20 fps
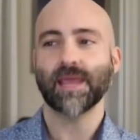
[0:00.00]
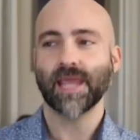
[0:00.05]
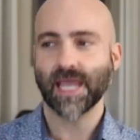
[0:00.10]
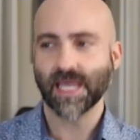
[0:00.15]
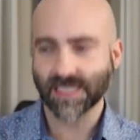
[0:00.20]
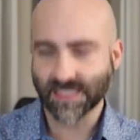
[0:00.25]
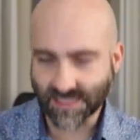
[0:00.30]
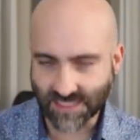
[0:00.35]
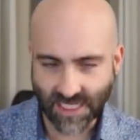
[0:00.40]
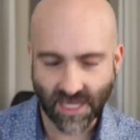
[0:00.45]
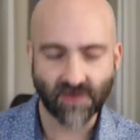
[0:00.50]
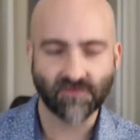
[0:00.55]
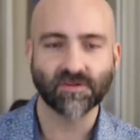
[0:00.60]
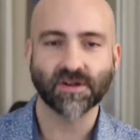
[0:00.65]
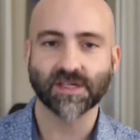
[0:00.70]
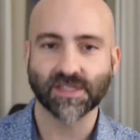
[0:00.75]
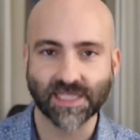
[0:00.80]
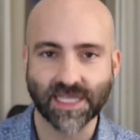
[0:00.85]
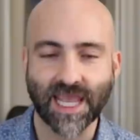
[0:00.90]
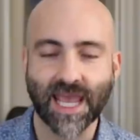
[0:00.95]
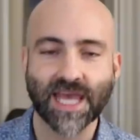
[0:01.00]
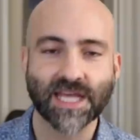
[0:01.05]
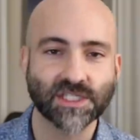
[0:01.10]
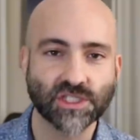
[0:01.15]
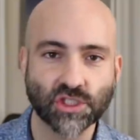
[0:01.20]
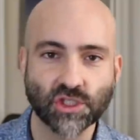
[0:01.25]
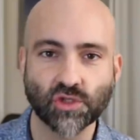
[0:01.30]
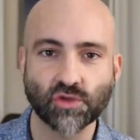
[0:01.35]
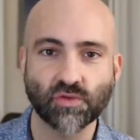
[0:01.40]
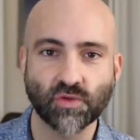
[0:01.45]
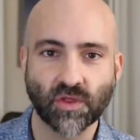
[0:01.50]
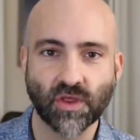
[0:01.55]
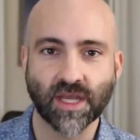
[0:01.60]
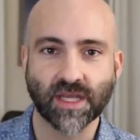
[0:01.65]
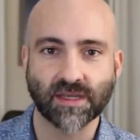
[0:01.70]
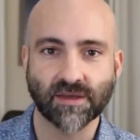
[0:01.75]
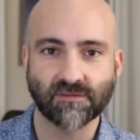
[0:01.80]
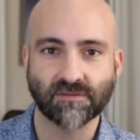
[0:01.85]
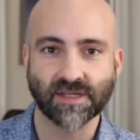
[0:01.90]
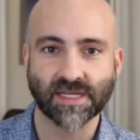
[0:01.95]
it definitely has too
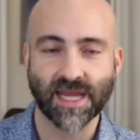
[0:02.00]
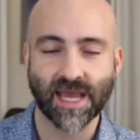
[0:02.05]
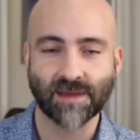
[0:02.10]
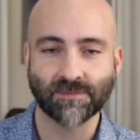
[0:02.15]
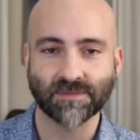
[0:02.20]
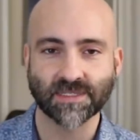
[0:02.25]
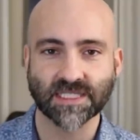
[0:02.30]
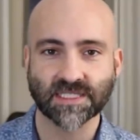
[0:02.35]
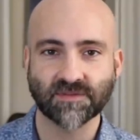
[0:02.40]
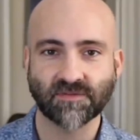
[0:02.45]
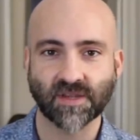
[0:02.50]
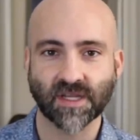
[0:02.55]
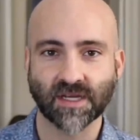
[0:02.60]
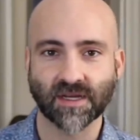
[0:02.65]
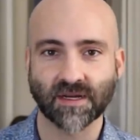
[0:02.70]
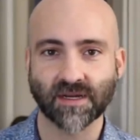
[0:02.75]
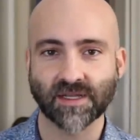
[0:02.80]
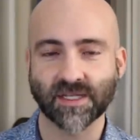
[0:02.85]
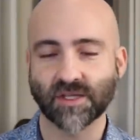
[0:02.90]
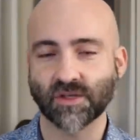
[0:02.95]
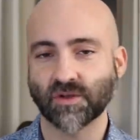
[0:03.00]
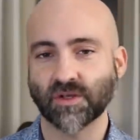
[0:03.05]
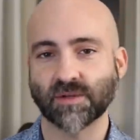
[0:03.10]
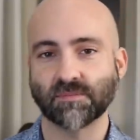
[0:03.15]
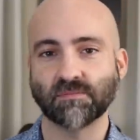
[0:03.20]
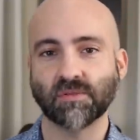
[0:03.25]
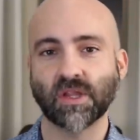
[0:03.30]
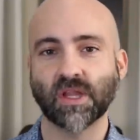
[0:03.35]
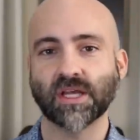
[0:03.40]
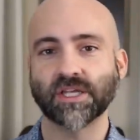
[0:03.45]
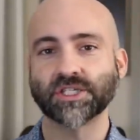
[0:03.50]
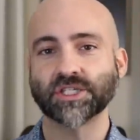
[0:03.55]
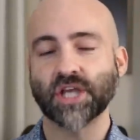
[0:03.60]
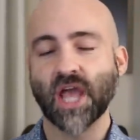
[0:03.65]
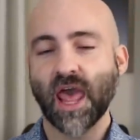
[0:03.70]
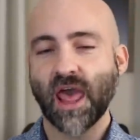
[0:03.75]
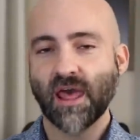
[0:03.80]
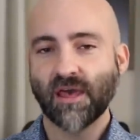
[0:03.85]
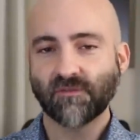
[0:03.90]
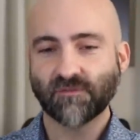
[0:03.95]
thick of an atmosphere. You can plunge
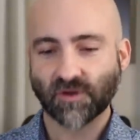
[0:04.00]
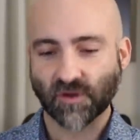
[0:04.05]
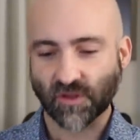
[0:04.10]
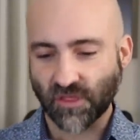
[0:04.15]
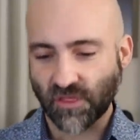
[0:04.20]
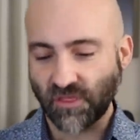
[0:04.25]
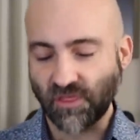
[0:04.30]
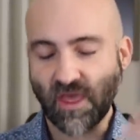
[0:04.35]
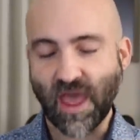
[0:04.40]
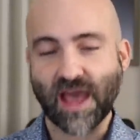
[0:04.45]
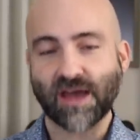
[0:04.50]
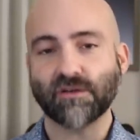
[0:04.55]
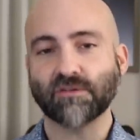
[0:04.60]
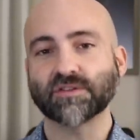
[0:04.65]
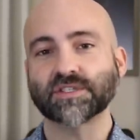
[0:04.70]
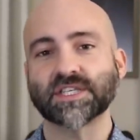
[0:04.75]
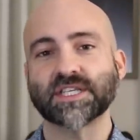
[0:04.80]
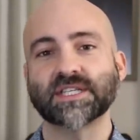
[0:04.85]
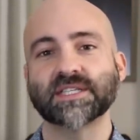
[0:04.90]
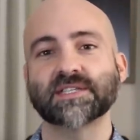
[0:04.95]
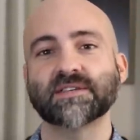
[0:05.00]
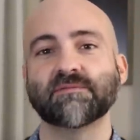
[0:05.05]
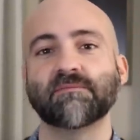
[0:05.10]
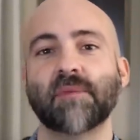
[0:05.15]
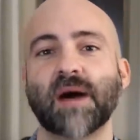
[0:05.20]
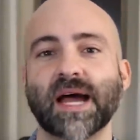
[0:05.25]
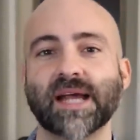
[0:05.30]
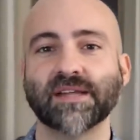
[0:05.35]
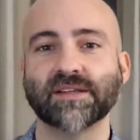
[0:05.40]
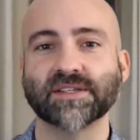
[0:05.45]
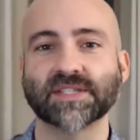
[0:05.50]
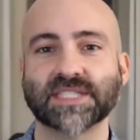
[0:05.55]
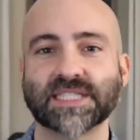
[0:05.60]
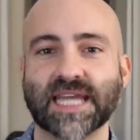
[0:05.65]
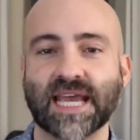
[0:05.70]
for thousands of miles